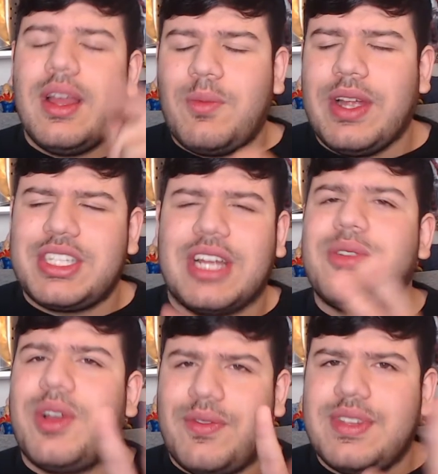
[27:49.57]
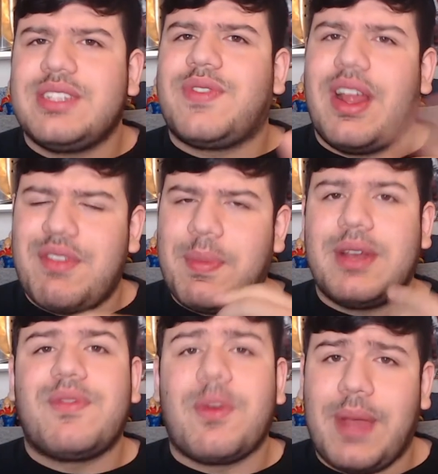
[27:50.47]
which I don't know if this is for
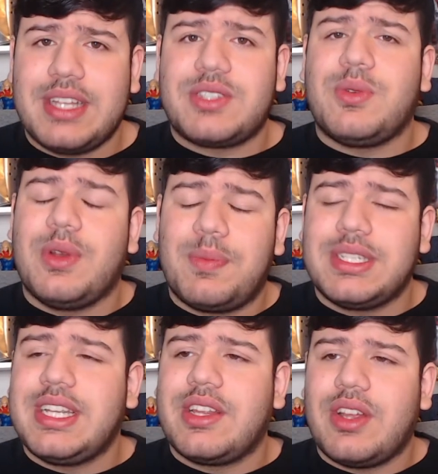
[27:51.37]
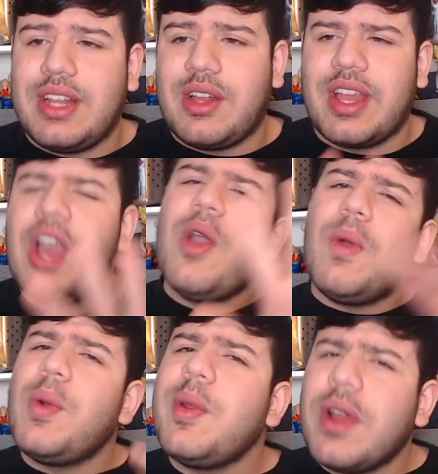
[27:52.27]
everybody, but for my school in particular, they're like,
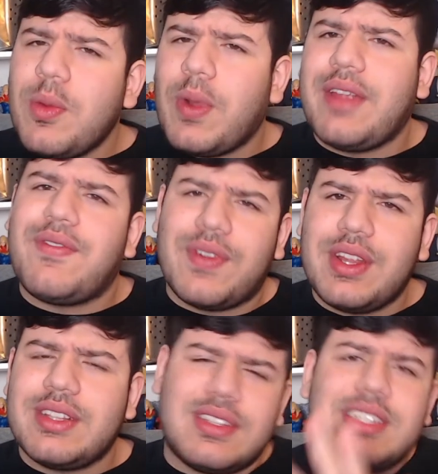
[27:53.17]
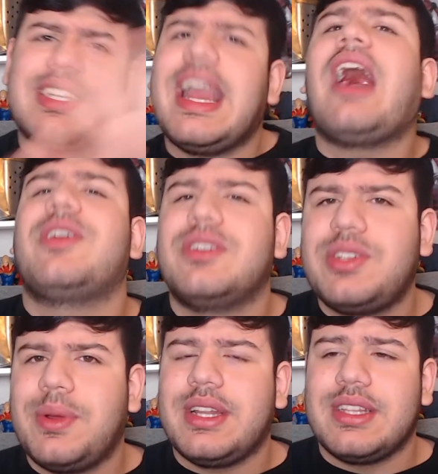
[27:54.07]
well, we want to wait for you to see how you're
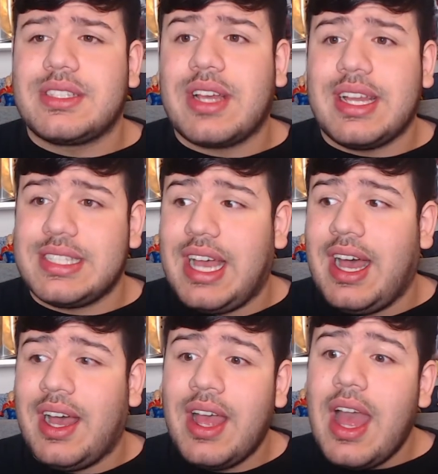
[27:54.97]
doing in this class. Uh,